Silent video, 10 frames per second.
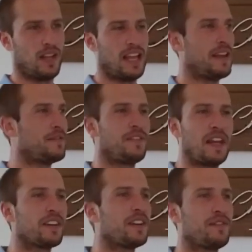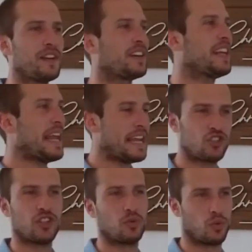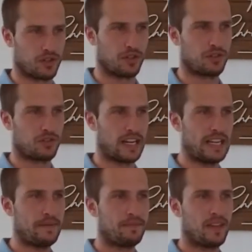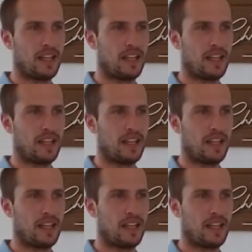A very, very ancient world, right?